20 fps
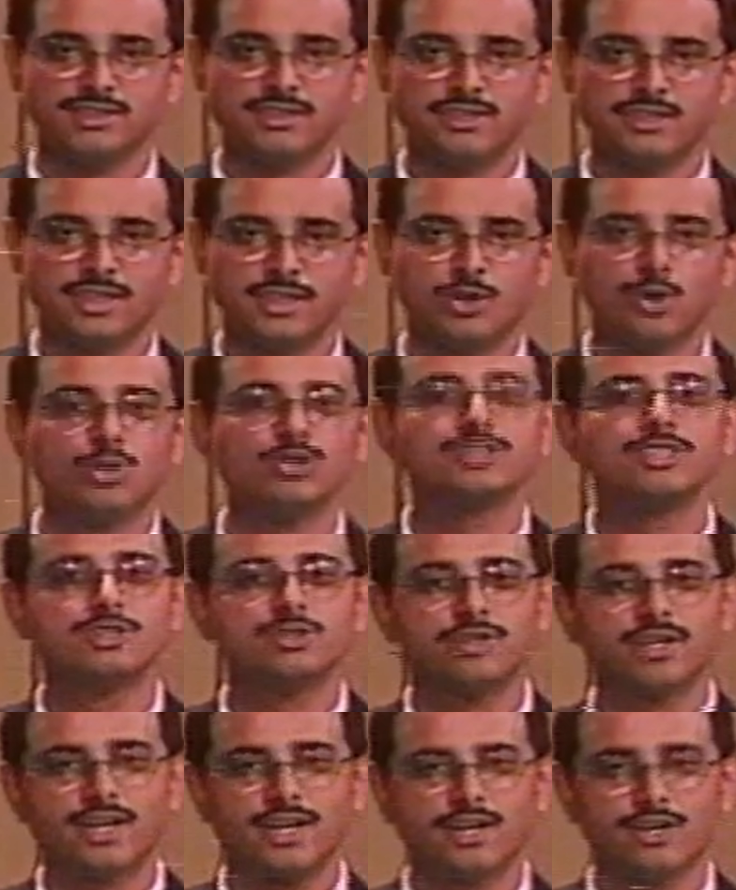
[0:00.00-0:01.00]
that goes into
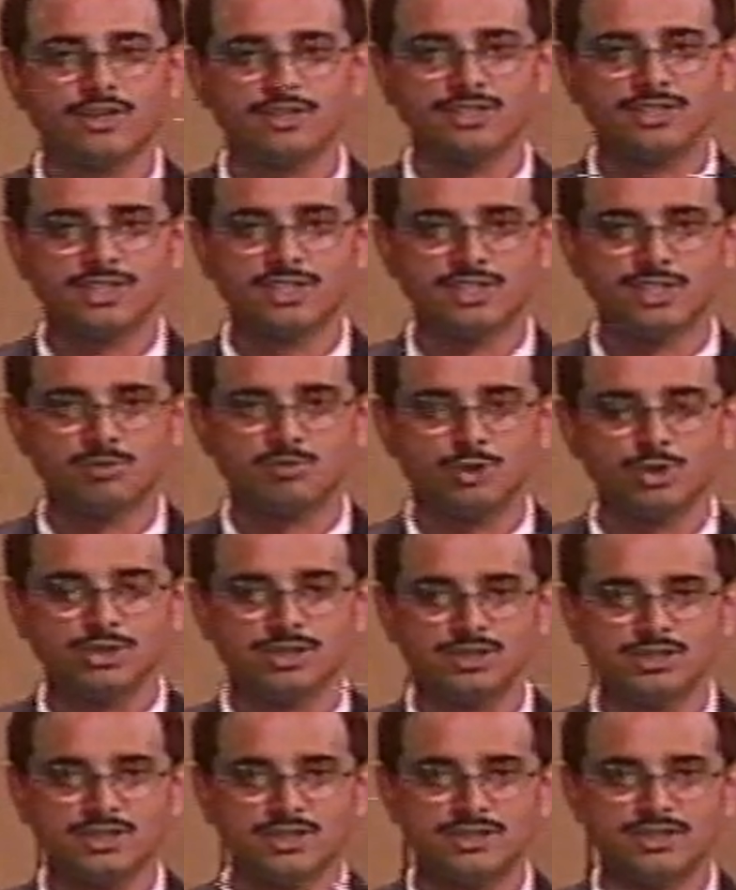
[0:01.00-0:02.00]
the gate oxidation
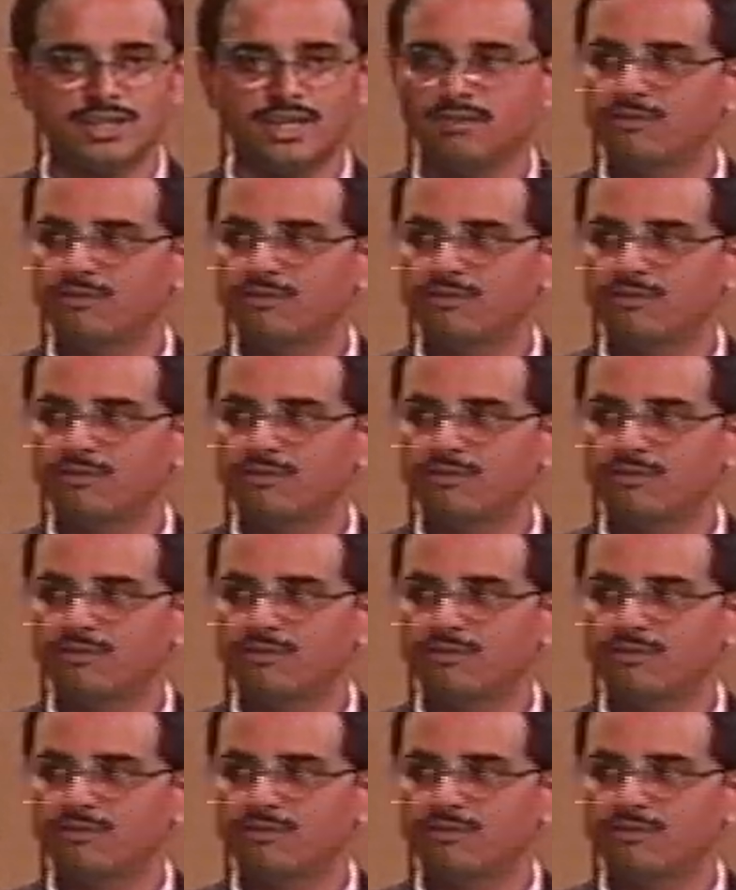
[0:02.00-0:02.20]
process itself.